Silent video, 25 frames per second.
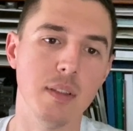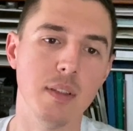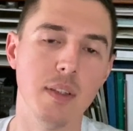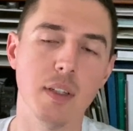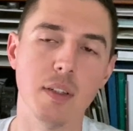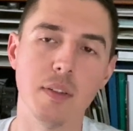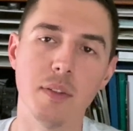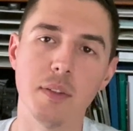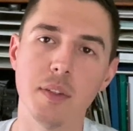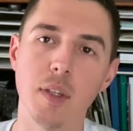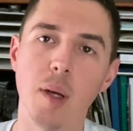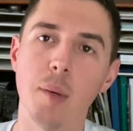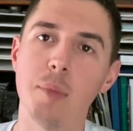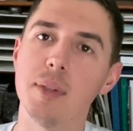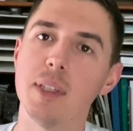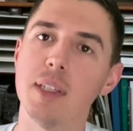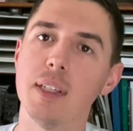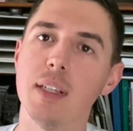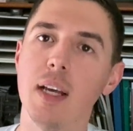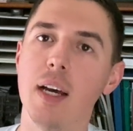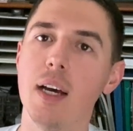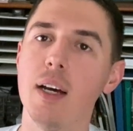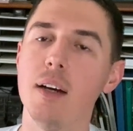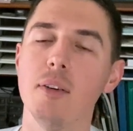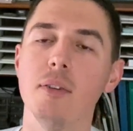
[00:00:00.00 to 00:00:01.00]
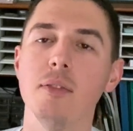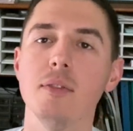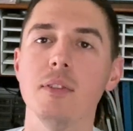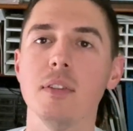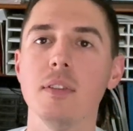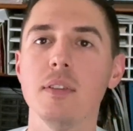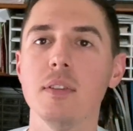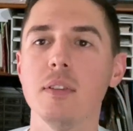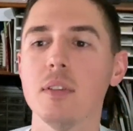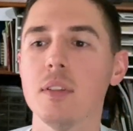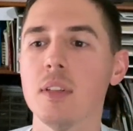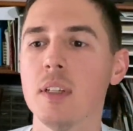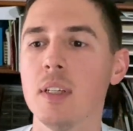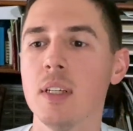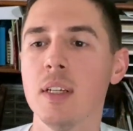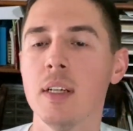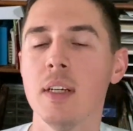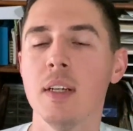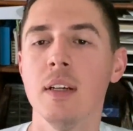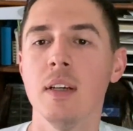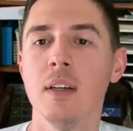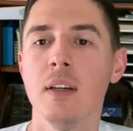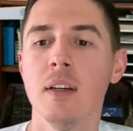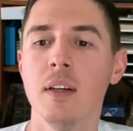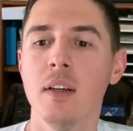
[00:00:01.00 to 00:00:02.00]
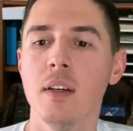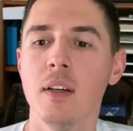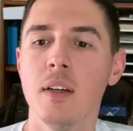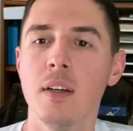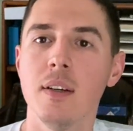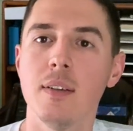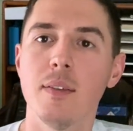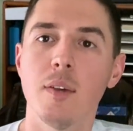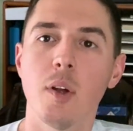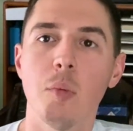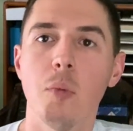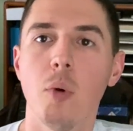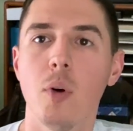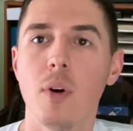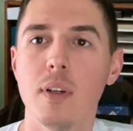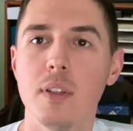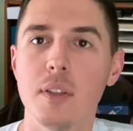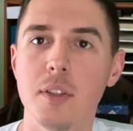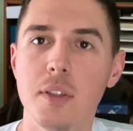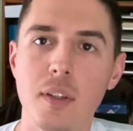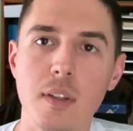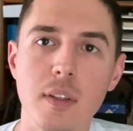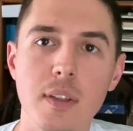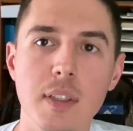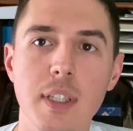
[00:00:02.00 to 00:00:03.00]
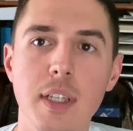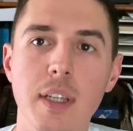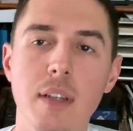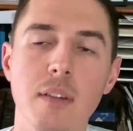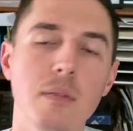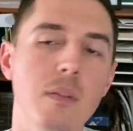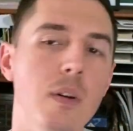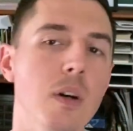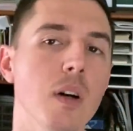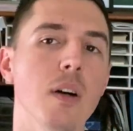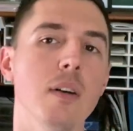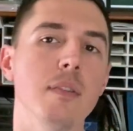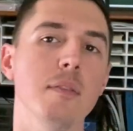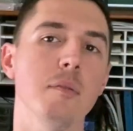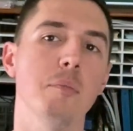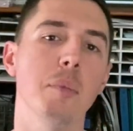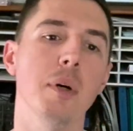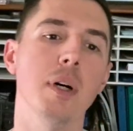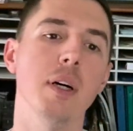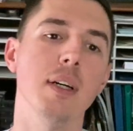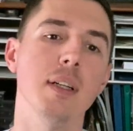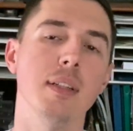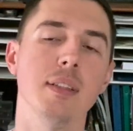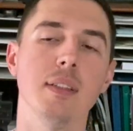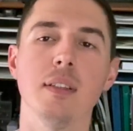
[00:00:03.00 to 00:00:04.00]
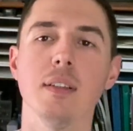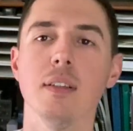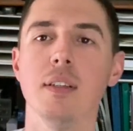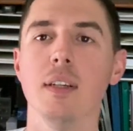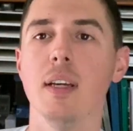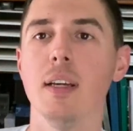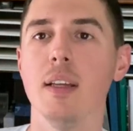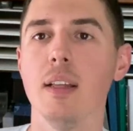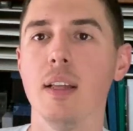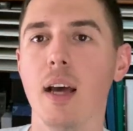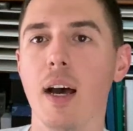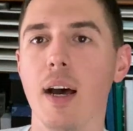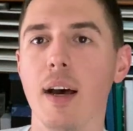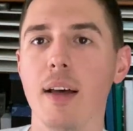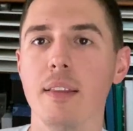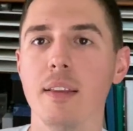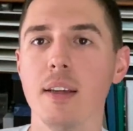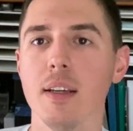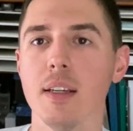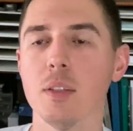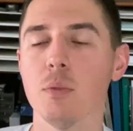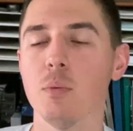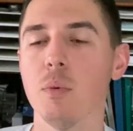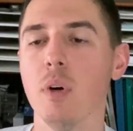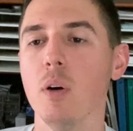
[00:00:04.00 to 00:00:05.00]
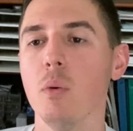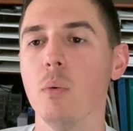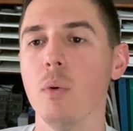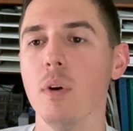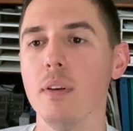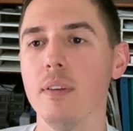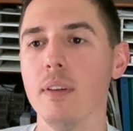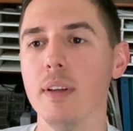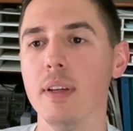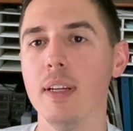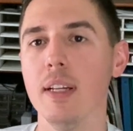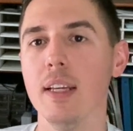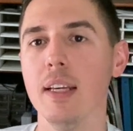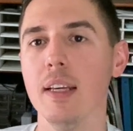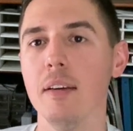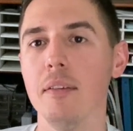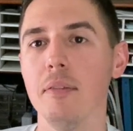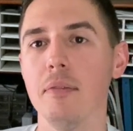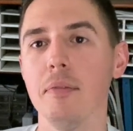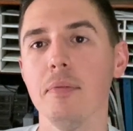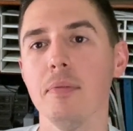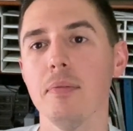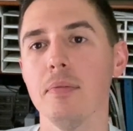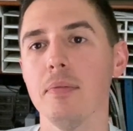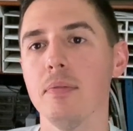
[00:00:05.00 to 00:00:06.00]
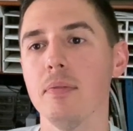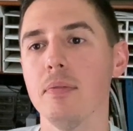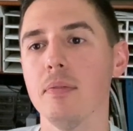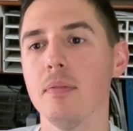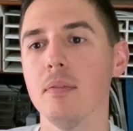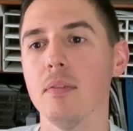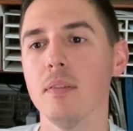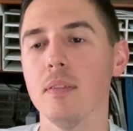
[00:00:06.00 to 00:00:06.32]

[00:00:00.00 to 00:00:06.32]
there's ups and downs, and there's a little more uncertainty involved, but I think it's well worth it if